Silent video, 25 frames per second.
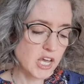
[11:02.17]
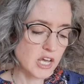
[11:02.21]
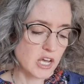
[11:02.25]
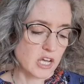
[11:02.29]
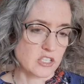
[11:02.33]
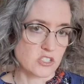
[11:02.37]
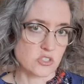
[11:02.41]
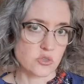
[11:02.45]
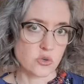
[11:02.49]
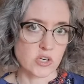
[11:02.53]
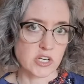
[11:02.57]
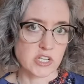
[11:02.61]

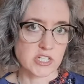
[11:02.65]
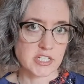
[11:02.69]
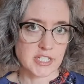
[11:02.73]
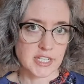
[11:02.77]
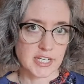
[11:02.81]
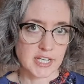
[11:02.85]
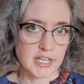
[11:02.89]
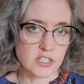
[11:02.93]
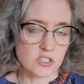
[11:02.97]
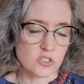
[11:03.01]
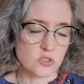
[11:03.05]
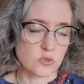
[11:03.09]
and sort of
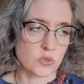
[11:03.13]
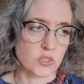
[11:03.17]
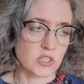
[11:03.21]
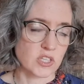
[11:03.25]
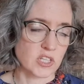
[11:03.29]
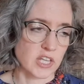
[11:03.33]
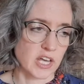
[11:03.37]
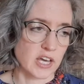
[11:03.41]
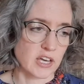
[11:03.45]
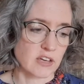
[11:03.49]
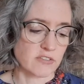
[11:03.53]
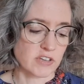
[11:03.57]
dance with
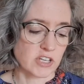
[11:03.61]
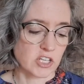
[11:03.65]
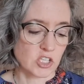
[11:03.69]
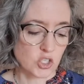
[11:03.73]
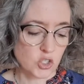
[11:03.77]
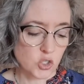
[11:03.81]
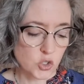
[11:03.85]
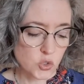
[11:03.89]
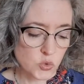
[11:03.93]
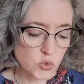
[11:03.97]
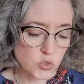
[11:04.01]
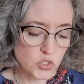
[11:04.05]
life and
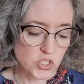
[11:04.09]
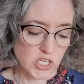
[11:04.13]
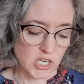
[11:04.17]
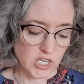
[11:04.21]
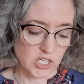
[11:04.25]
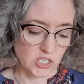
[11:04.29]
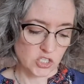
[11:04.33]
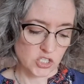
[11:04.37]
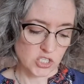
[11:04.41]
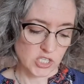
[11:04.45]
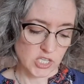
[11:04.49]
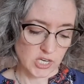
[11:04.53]
you
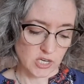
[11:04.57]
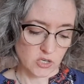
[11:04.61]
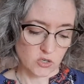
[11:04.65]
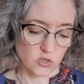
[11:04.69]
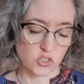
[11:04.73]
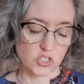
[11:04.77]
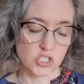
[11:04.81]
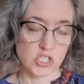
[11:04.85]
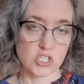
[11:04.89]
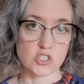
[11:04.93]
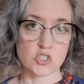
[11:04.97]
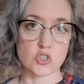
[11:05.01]
change the
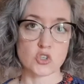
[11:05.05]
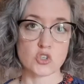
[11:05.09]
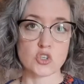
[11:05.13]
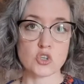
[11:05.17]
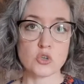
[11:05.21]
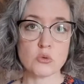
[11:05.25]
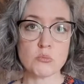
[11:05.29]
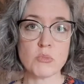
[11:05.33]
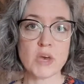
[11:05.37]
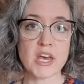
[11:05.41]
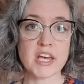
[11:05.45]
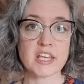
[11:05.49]
energy. So
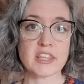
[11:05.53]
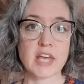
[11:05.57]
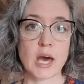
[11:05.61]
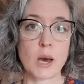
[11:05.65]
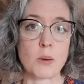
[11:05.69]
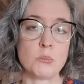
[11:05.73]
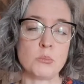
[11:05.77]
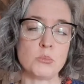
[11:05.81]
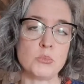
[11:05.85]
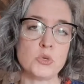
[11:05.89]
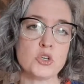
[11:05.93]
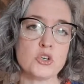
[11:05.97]
you make that
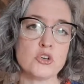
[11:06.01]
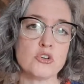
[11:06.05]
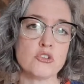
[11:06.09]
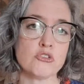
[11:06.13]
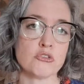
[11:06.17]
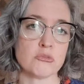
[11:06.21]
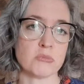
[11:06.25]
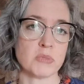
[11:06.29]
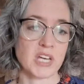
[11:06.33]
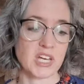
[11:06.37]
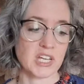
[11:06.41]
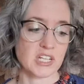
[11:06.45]

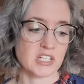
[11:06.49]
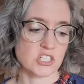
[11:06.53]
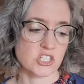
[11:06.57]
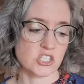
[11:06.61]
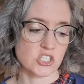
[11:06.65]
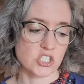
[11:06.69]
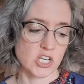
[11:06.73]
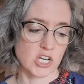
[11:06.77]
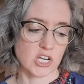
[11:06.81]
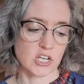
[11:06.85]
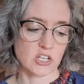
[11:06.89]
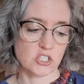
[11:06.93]
movement to
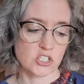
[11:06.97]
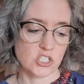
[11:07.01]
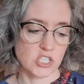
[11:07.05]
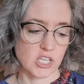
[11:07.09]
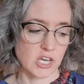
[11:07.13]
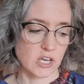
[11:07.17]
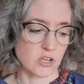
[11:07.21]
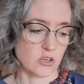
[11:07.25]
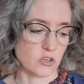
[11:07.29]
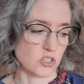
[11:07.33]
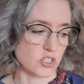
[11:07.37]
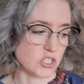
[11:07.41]
change the
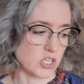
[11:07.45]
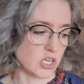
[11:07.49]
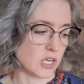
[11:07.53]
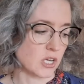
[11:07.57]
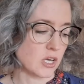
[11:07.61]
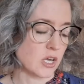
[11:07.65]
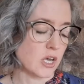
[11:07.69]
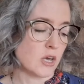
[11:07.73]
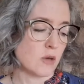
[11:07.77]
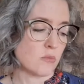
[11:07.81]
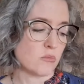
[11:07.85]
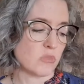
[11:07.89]
energy,
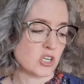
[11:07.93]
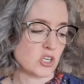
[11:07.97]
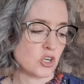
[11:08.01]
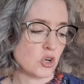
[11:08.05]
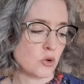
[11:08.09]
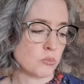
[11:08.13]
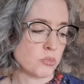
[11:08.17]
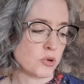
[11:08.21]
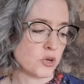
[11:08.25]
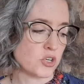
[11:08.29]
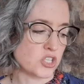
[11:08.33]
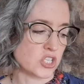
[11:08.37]
but no
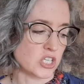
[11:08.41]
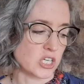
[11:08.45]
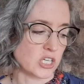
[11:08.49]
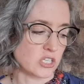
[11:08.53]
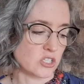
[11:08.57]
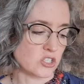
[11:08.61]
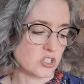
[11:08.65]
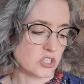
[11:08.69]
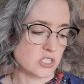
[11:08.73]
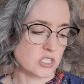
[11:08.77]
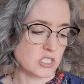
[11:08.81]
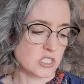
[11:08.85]
pushing.
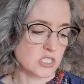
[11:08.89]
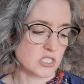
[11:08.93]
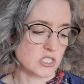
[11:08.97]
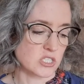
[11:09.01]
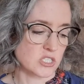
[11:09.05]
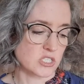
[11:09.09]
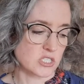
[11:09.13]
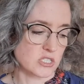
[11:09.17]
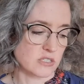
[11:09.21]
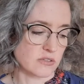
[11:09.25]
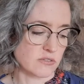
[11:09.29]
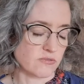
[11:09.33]
Just this
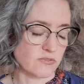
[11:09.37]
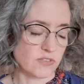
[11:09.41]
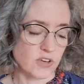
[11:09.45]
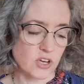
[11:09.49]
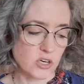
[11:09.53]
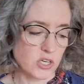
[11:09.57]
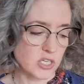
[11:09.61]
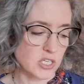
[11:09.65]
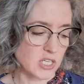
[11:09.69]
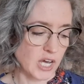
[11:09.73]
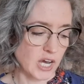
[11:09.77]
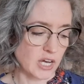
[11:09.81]
is a
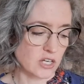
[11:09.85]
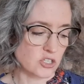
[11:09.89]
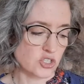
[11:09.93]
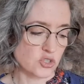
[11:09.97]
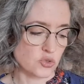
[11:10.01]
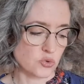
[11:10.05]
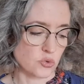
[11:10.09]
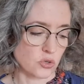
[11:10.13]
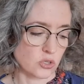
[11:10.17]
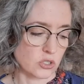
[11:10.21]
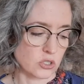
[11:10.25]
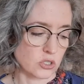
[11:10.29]
very
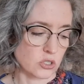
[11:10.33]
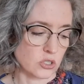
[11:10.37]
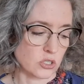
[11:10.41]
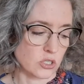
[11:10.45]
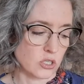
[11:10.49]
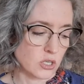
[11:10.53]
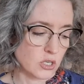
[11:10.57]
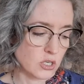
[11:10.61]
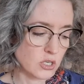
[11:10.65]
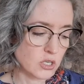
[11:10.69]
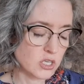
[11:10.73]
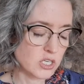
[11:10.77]
natural,
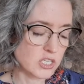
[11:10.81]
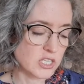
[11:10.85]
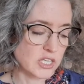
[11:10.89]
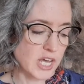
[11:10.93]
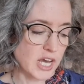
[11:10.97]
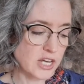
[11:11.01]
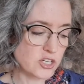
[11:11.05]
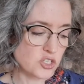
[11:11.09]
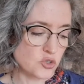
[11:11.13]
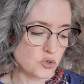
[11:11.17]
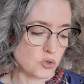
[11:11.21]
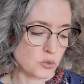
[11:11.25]

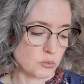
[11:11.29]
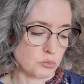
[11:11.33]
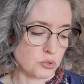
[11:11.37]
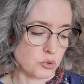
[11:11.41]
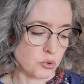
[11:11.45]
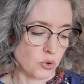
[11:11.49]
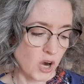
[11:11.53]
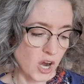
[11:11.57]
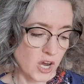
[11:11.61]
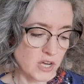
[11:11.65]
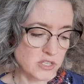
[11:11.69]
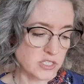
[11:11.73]
natural
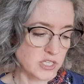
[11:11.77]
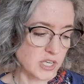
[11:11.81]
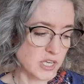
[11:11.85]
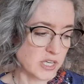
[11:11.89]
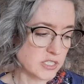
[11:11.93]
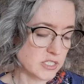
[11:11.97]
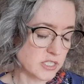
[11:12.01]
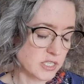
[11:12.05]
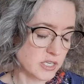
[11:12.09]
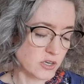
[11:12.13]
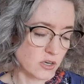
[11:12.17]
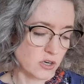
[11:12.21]

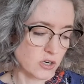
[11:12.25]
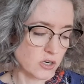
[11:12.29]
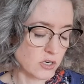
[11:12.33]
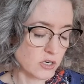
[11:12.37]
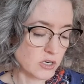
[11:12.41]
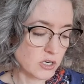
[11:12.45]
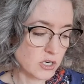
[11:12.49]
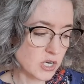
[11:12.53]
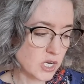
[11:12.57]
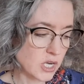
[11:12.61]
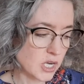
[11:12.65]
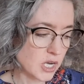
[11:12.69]
process here.
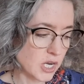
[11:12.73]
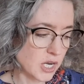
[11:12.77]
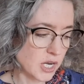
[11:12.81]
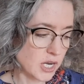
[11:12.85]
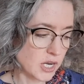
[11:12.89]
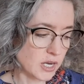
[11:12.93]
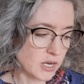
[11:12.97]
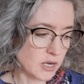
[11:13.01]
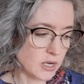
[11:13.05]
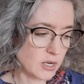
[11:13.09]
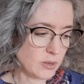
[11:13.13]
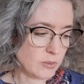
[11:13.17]

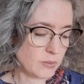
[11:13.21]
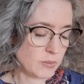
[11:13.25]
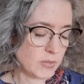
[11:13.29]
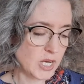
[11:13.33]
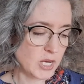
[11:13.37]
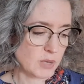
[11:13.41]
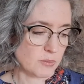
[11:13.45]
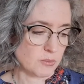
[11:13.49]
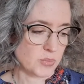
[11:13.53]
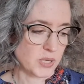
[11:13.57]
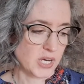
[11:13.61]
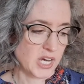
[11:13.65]
Um,
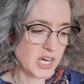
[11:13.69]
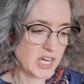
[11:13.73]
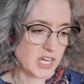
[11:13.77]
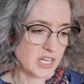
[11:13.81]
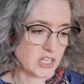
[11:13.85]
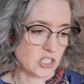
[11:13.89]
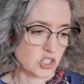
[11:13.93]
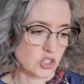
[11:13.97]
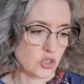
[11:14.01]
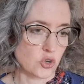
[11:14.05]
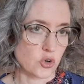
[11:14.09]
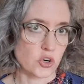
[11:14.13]

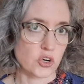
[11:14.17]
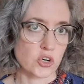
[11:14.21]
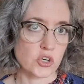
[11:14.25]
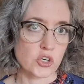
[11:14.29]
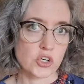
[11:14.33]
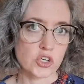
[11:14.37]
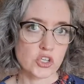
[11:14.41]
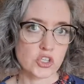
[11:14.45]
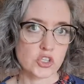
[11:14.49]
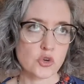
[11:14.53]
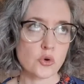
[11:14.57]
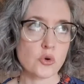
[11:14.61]
but you're
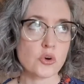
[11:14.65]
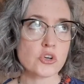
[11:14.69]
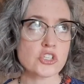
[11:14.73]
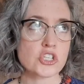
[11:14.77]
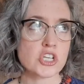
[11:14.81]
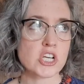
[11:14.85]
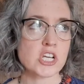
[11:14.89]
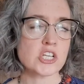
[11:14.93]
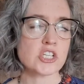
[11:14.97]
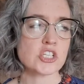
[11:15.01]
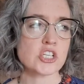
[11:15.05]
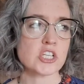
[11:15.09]
you're
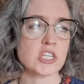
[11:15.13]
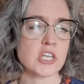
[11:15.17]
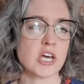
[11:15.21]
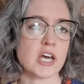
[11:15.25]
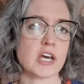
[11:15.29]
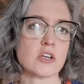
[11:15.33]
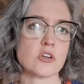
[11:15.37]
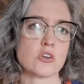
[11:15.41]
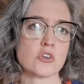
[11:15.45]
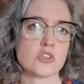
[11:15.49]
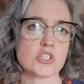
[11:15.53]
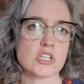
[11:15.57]
changing the
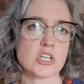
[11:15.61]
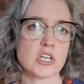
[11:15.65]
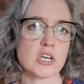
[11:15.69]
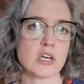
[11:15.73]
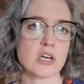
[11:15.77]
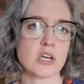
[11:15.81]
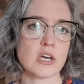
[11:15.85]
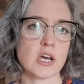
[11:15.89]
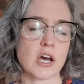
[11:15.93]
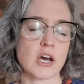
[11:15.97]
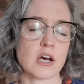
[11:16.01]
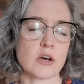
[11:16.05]

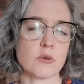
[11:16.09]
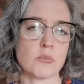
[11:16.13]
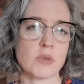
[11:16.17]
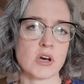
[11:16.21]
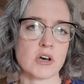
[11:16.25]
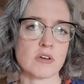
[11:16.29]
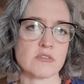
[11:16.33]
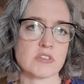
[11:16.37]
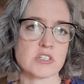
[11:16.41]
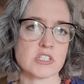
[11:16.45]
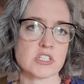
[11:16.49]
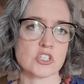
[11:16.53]
energy um,
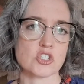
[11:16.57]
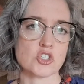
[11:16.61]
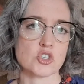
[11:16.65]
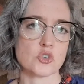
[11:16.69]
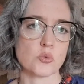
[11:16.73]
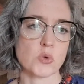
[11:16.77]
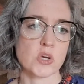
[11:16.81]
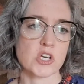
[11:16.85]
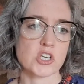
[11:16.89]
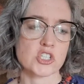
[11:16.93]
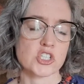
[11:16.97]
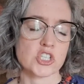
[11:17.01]
of a
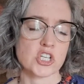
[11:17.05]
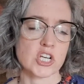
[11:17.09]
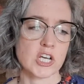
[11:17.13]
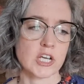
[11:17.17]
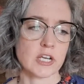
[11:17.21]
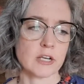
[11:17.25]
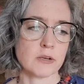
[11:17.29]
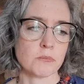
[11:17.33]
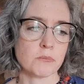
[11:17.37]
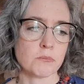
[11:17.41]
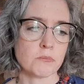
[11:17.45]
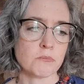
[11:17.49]

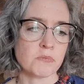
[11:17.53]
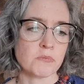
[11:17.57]
situation.